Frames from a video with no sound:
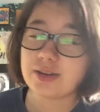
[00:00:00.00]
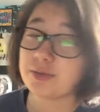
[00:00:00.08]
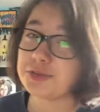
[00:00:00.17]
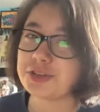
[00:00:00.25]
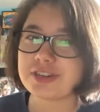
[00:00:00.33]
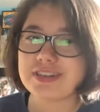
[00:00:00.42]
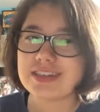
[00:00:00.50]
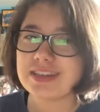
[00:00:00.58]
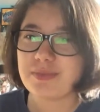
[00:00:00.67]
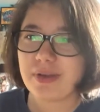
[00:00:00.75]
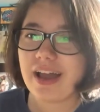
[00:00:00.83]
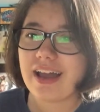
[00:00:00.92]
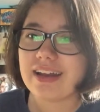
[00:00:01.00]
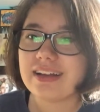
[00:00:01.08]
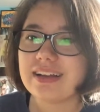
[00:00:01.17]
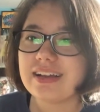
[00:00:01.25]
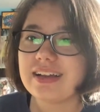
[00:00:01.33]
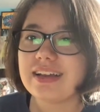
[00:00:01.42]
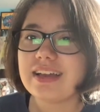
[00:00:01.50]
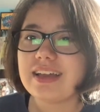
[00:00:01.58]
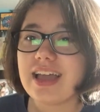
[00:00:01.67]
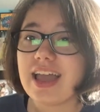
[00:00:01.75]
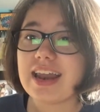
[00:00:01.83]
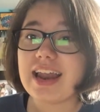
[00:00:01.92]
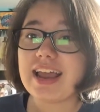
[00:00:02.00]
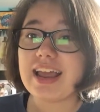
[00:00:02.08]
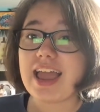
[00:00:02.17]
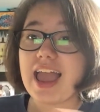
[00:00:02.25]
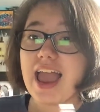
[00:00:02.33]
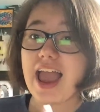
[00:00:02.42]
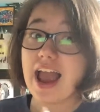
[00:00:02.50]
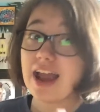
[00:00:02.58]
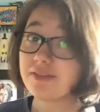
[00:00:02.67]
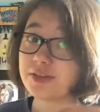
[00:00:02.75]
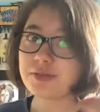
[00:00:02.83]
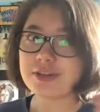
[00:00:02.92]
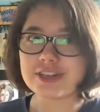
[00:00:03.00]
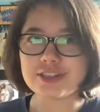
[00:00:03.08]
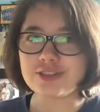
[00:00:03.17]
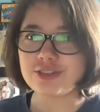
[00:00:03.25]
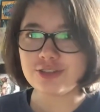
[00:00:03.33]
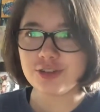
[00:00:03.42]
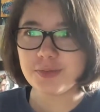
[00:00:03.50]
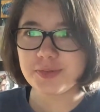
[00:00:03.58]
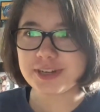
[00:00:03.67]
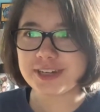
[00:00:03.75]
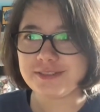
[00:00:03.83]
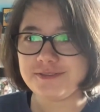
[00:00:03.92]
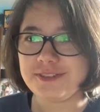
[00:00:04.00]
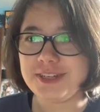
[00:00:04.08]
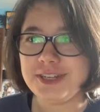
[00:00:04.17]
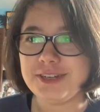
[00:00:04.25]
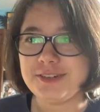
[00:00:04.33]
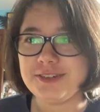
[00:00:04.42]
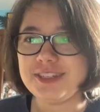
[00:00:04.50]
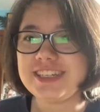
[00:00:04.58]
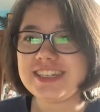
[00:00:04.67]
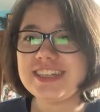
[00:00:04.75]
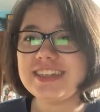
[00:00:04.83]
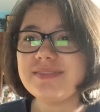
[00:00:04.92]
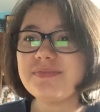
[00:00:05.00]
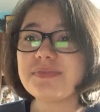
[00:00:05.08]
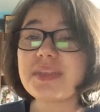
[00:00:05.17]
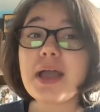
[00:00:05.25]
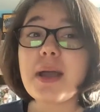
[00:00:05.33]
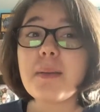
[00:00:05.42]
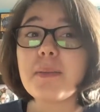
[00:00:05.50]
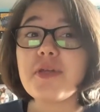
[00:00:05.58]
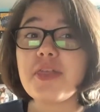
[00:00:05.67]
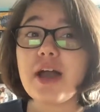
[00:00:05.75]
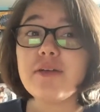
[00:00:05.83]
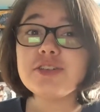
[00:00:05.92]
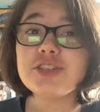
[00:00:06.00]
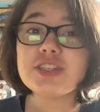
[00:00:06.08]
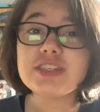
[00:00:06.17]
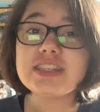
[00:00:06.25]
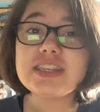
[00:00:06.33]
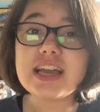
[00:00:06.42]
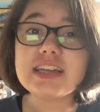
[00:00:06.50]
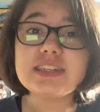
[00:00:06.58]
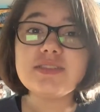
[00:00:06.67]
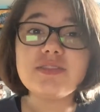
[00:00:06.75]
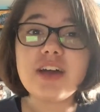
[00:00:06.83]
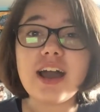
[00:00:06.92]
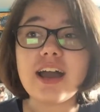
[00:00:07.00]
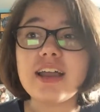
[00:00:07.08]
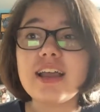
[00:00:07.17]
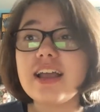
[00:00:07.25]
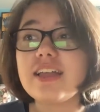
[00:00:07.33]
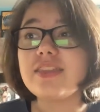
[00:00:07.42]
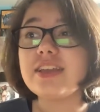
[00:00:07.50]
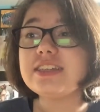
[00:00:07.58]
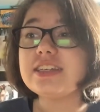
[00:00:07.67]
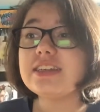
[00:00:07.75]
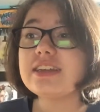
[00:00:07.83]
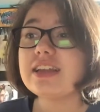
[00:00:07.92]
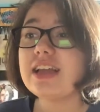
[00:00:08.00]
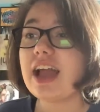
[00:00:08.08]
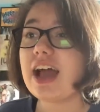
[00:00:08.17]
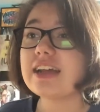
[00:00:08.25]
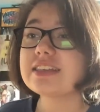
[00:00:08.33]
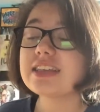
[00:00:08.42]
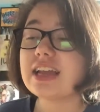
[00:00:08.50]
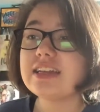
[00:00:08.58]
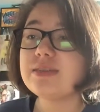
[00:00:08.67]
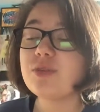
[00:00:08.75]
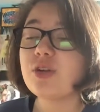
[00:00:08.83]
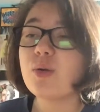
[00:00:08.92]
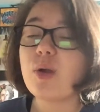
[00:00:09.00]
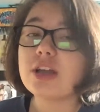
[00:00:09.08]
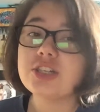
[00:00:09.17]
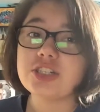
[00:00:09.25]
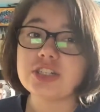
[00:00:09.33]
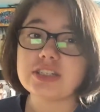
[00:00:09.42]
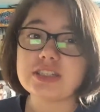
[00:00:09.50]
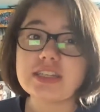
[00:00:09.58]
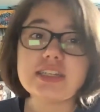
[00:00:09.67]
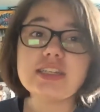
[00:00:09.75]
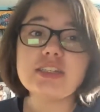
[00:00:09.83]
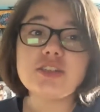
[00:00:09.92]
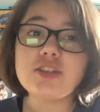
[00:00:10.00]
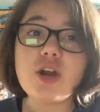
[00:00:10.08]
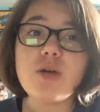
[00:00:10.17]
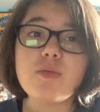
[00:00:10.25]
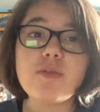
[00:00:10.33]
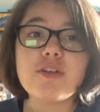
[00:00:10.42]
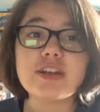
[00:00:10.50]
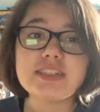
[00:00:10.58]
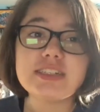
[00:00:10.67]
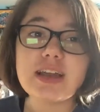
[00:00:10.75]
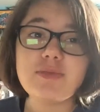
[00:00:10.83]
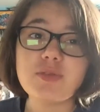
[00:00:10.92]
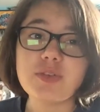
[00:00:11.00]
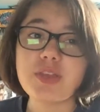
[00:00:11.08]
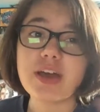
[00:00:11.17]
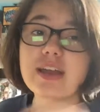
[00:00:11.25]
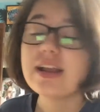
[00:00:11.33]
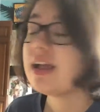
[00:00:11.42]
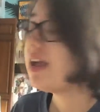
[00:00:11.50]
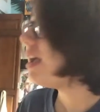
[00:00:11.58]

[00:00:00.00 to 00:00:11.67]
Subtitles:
You were just in the bed. And everyone is super confused. But that was just the end of that. They didn't ask any more questions. They didn't go more in depth with that.